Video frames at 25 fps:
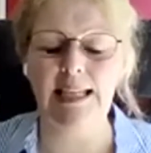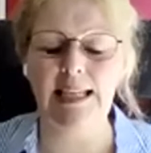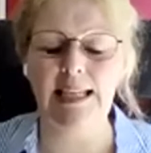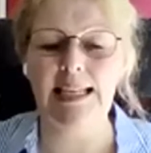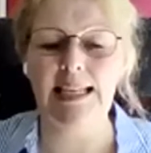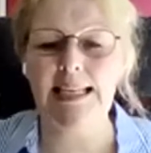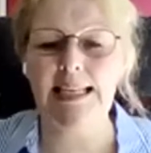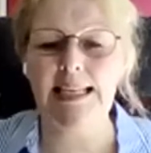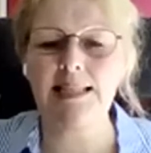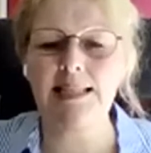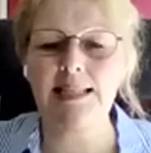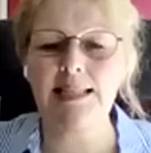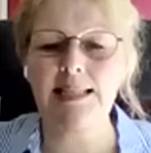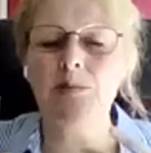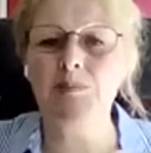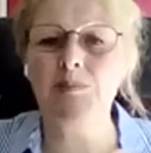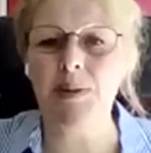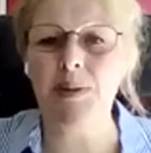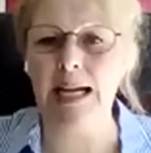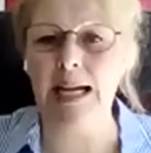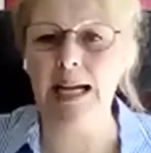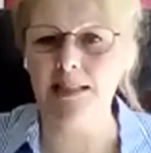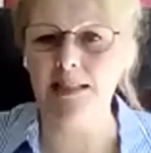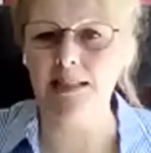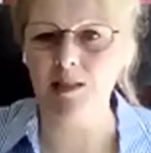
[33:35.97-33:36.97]
Is this a
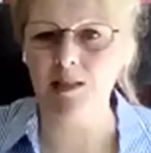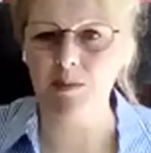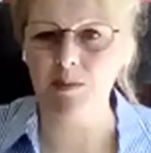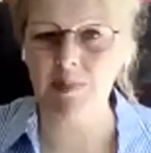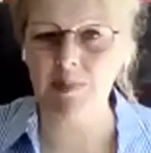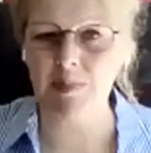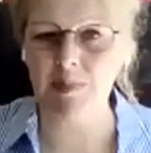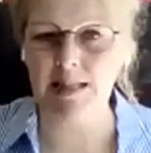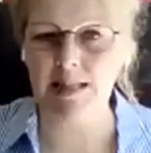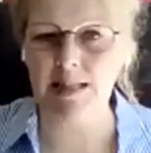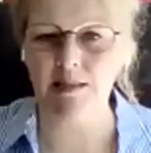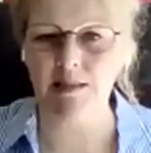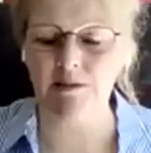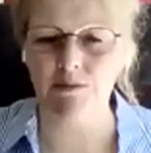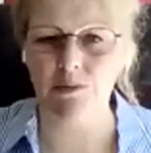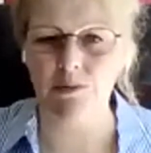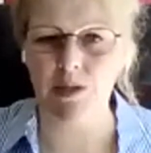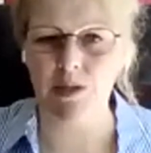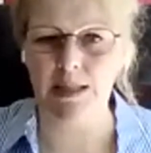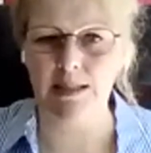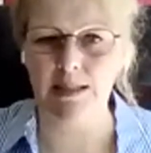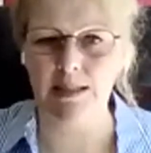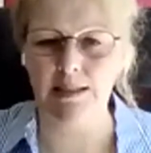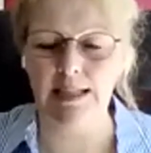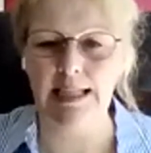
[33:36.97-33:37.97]
balanced piece of
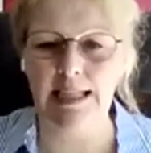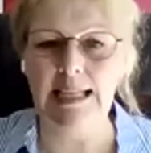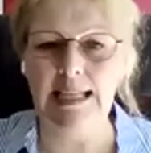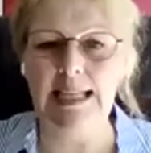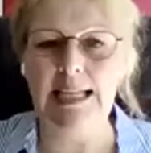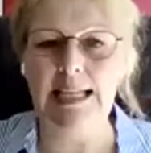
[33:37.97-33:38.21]
work?